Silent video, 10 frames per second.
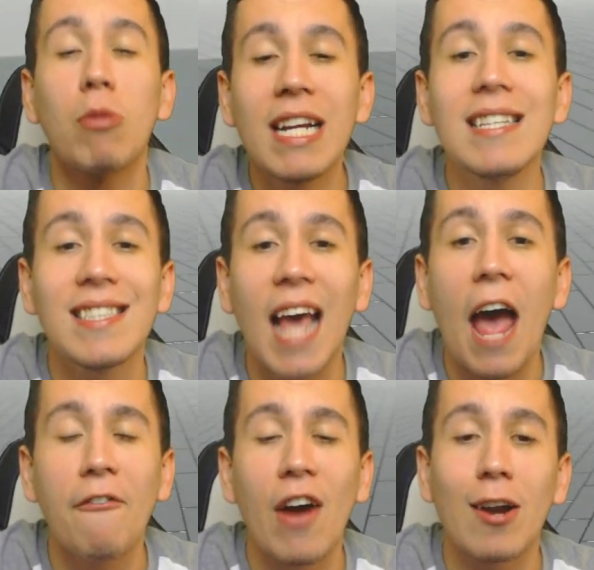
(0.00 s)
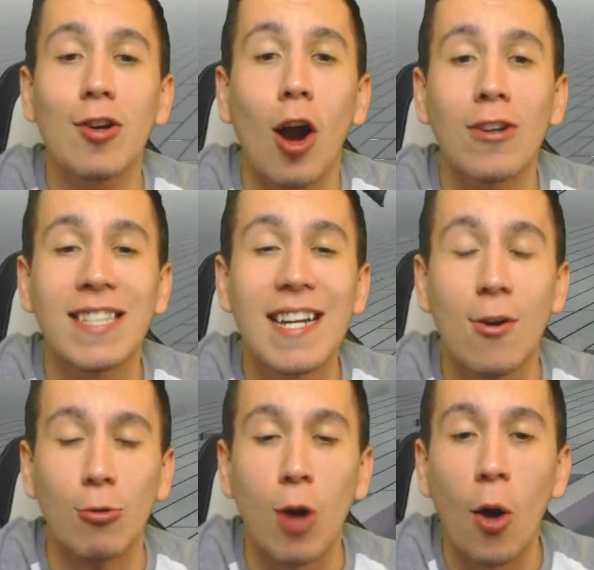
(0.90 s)
3 sapphire cards
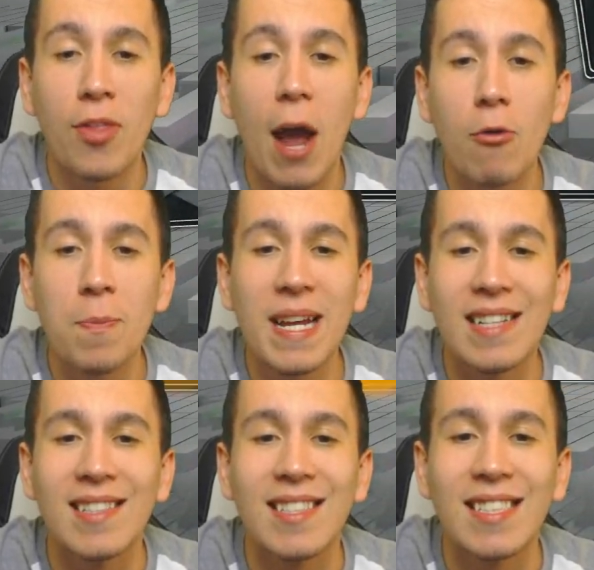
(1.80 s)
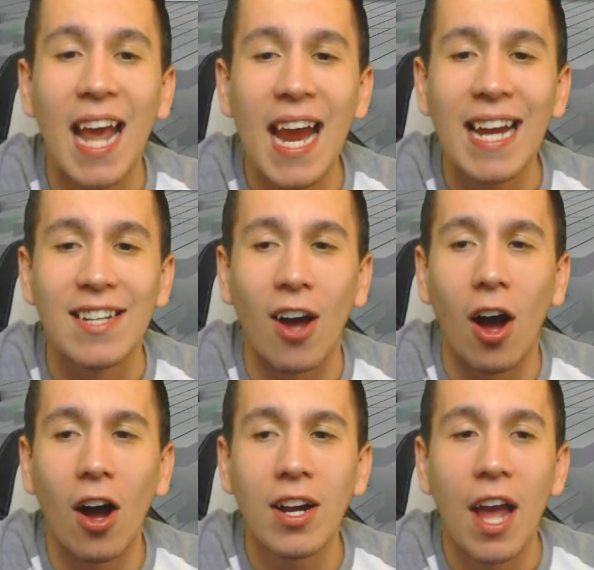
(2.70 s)
in a row, that would be insane,
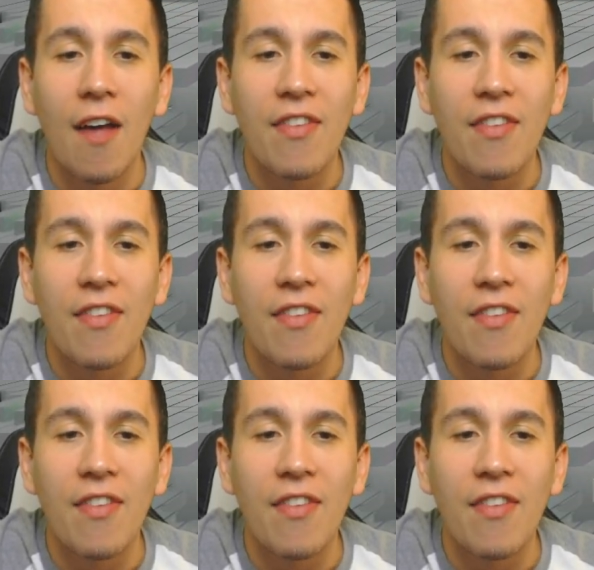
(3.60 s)
dog.